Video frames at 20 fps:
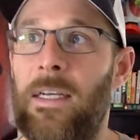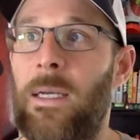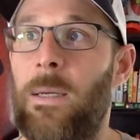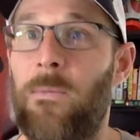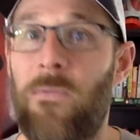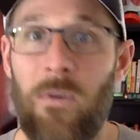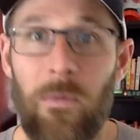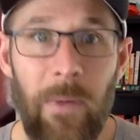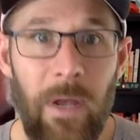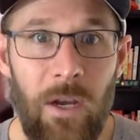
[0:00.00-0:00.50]

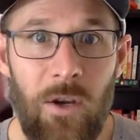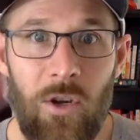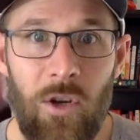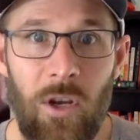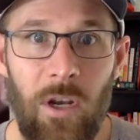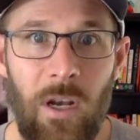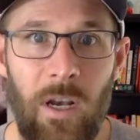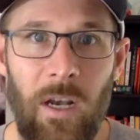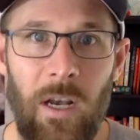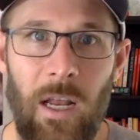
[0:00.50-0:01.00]

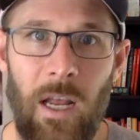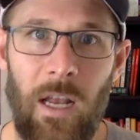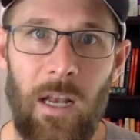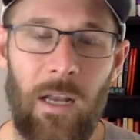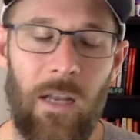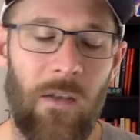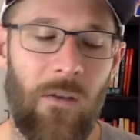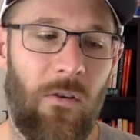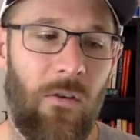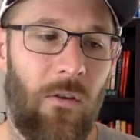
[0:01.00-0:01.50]
information, and
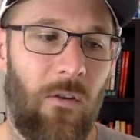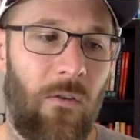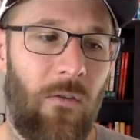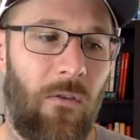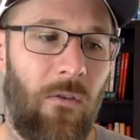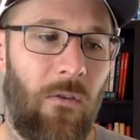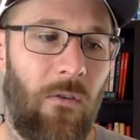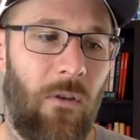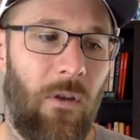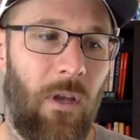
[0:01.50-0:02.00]
it's
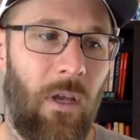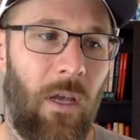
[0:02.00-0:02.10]
just,